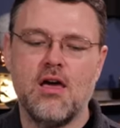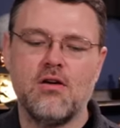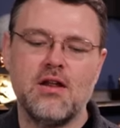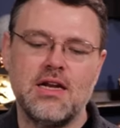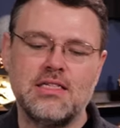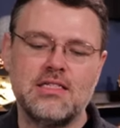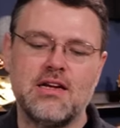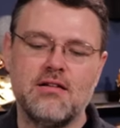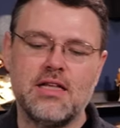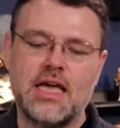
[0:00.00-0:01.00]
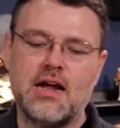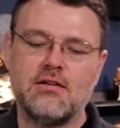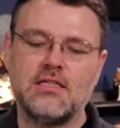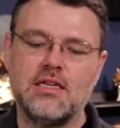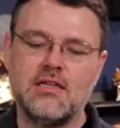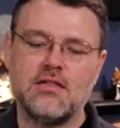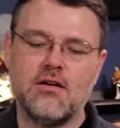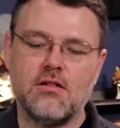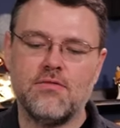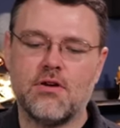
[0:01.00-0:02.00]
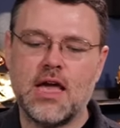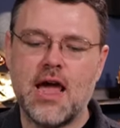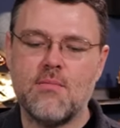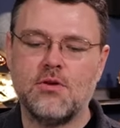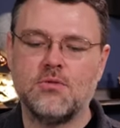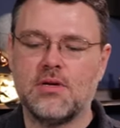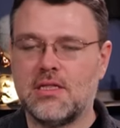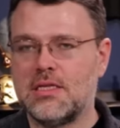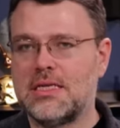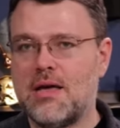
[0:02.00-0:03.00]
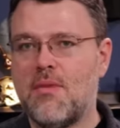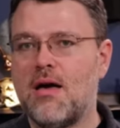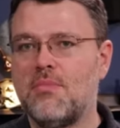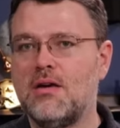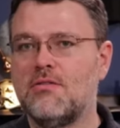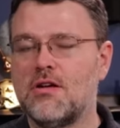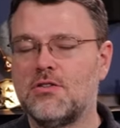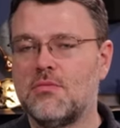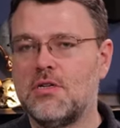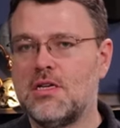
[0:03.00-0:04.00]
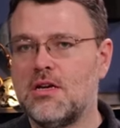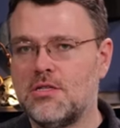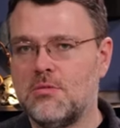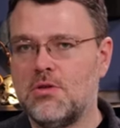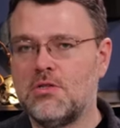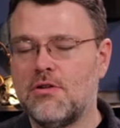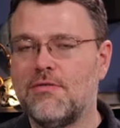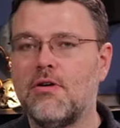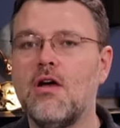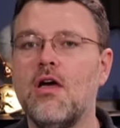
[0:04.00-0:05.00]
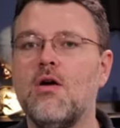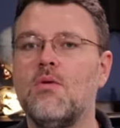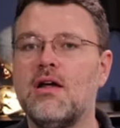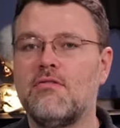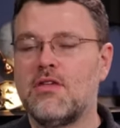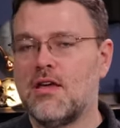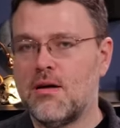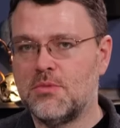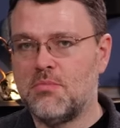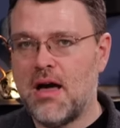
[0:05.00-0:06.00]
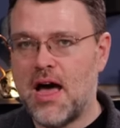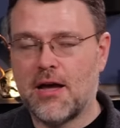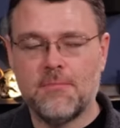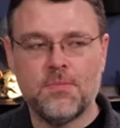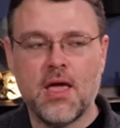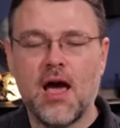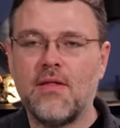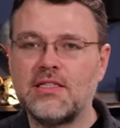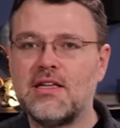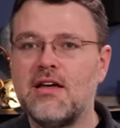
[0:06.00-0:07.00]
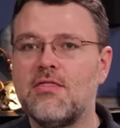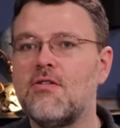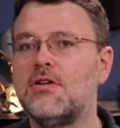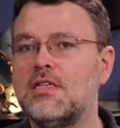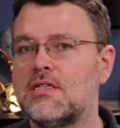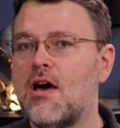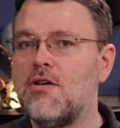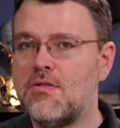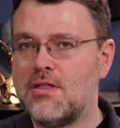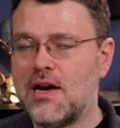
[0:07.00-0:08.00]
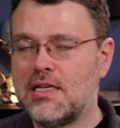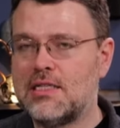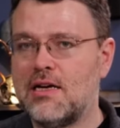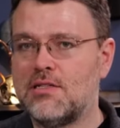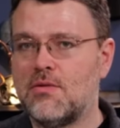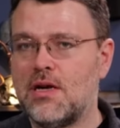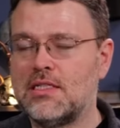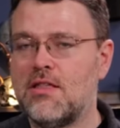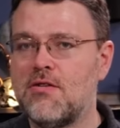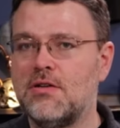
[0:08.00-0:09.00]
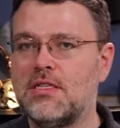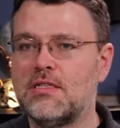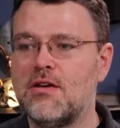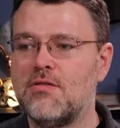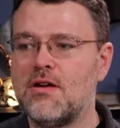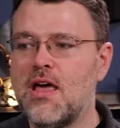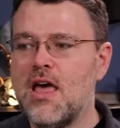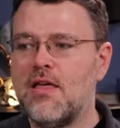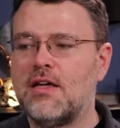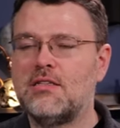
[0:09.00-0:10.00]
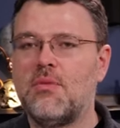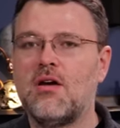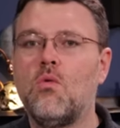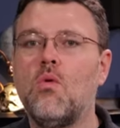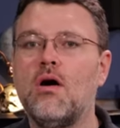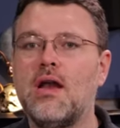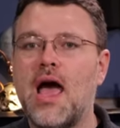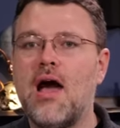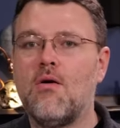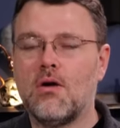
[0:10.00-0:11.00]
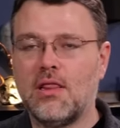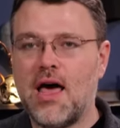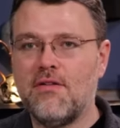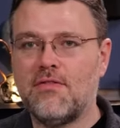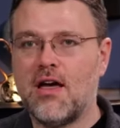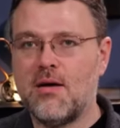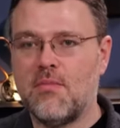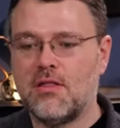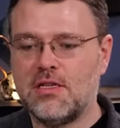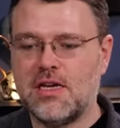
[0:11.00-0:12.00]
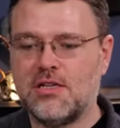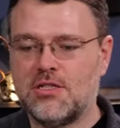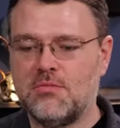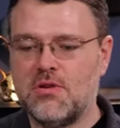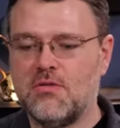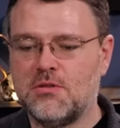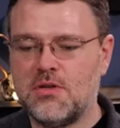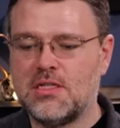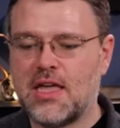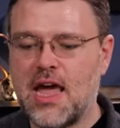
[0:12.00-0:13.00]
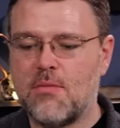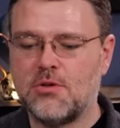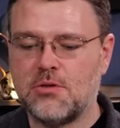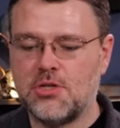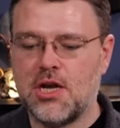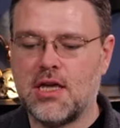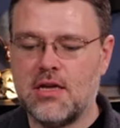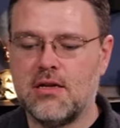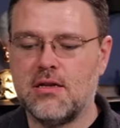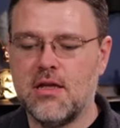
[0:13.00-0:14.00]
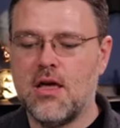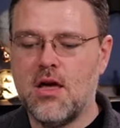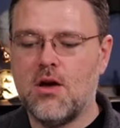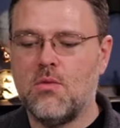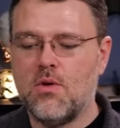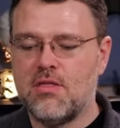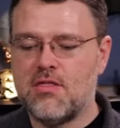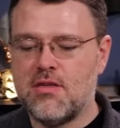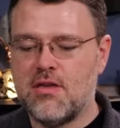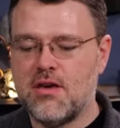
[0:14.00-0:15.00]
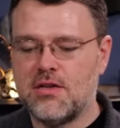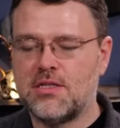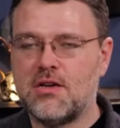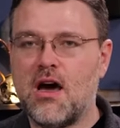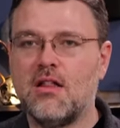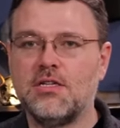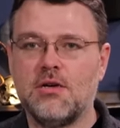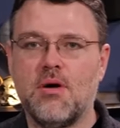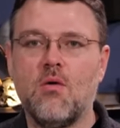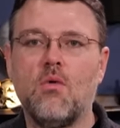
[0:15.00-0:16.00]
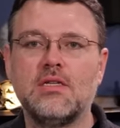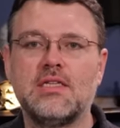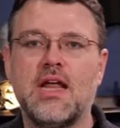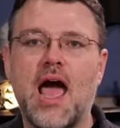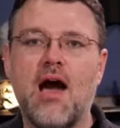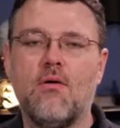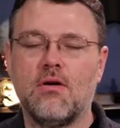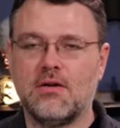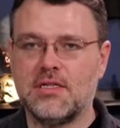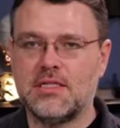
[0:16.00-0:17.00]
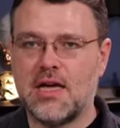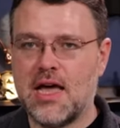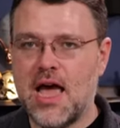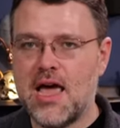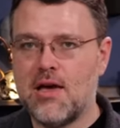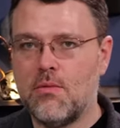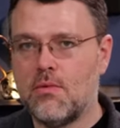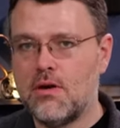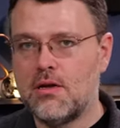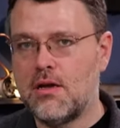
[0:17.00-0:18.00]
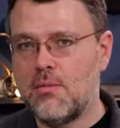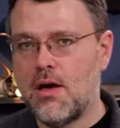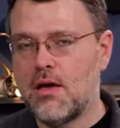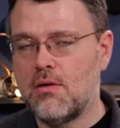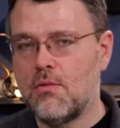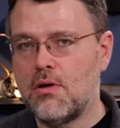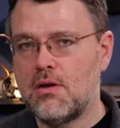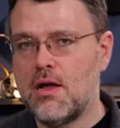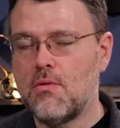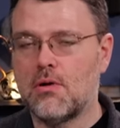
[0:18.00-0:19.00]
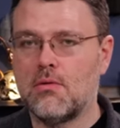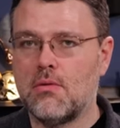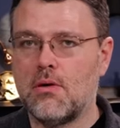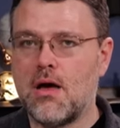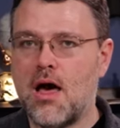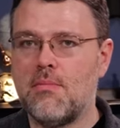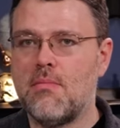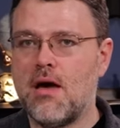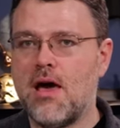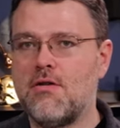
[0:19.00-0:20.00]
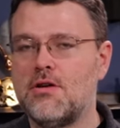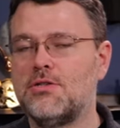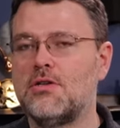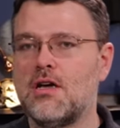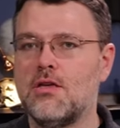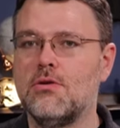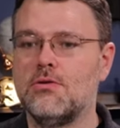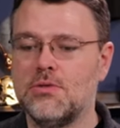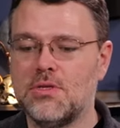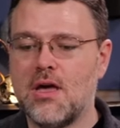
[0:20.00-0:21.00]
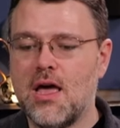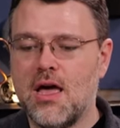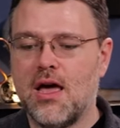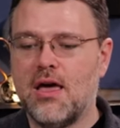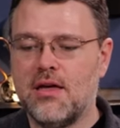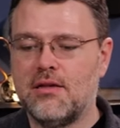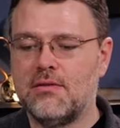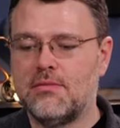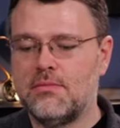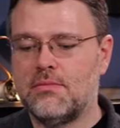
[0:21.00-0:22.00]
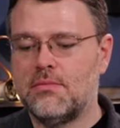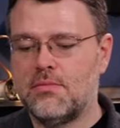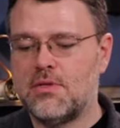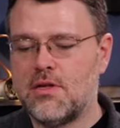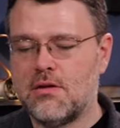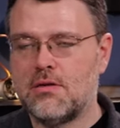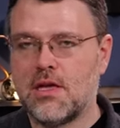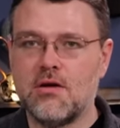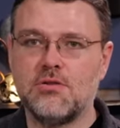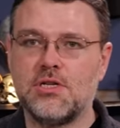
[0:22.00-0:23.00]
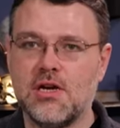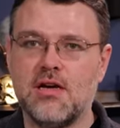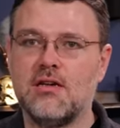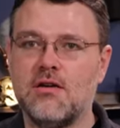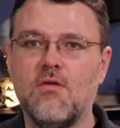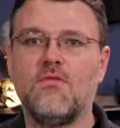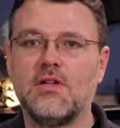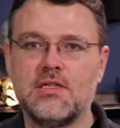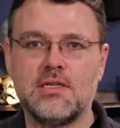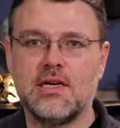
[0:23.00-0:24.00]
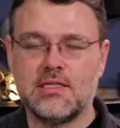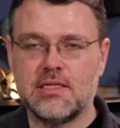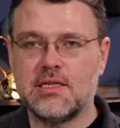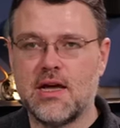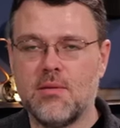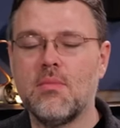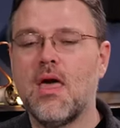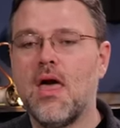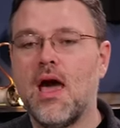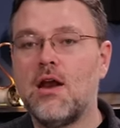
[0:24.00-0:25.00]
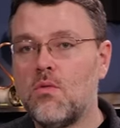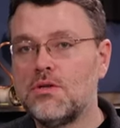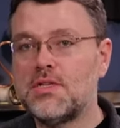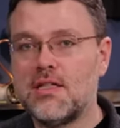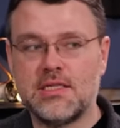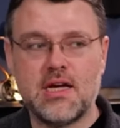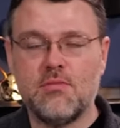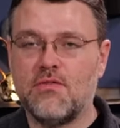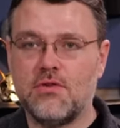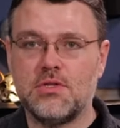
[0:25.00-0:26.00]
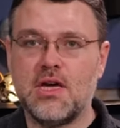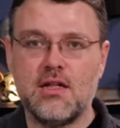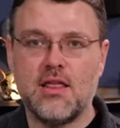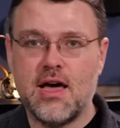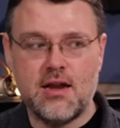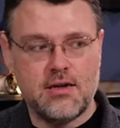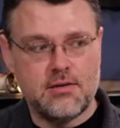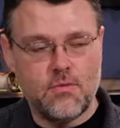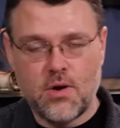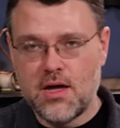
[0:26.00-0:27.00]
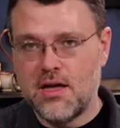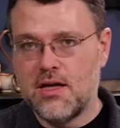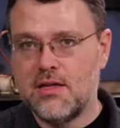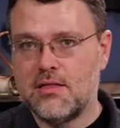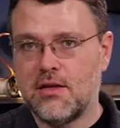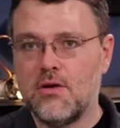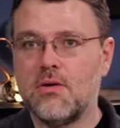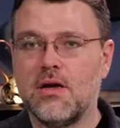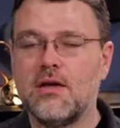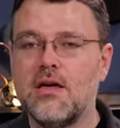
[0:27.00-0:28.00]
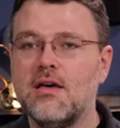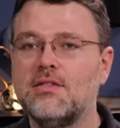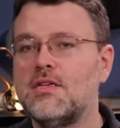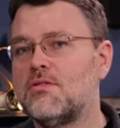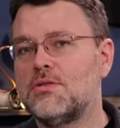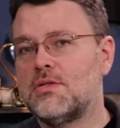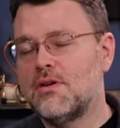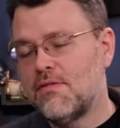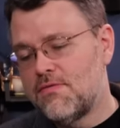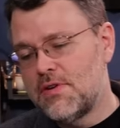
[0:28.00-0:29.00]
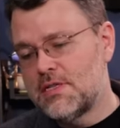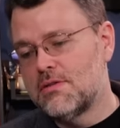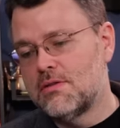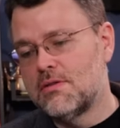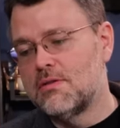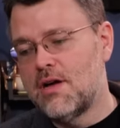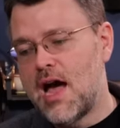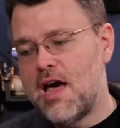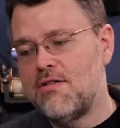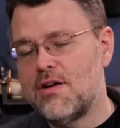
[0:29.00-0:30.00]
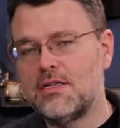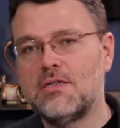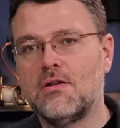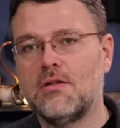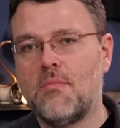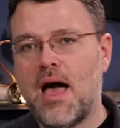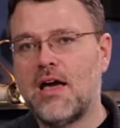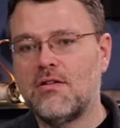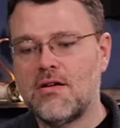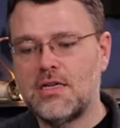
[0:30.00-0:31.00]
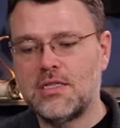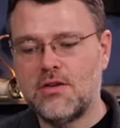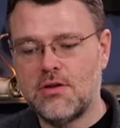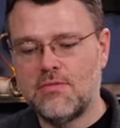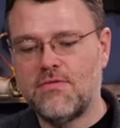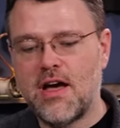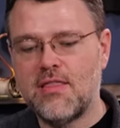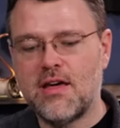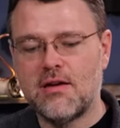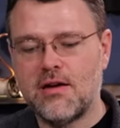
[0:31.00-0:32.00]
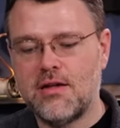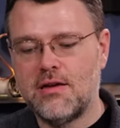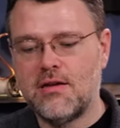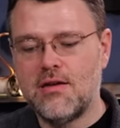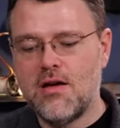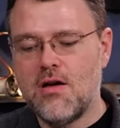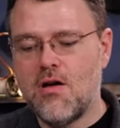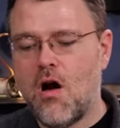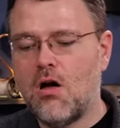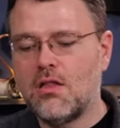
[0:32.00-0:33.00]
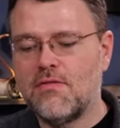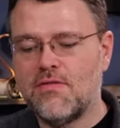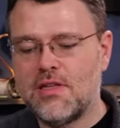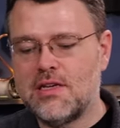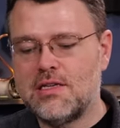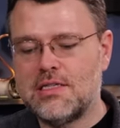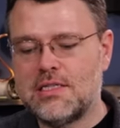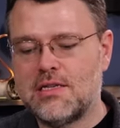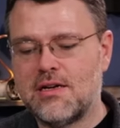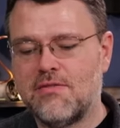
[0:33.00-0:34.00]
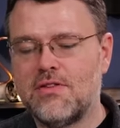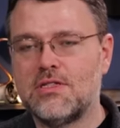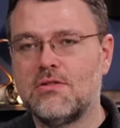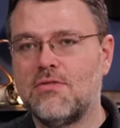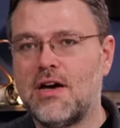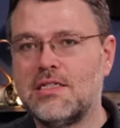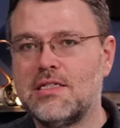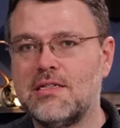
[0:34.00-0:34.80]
you're not necessarily guaranteed that all of your cameras will get the same IP address from the DHCP server when everything comes back. And that's that 3600 that I set. So when I set 3600, that's about a one hour lifetime on the DHCP, which means the cameras will check in with the uh, Synology about once an hour to say, hey, what am I, what network uh, address should I use? And they'll negotiate, and hopefully it stays the same. And it will stay the same if you set it that way in the GUI. See, there's a physical address called a MAC address, and you can find that on all of these uh, physical devices.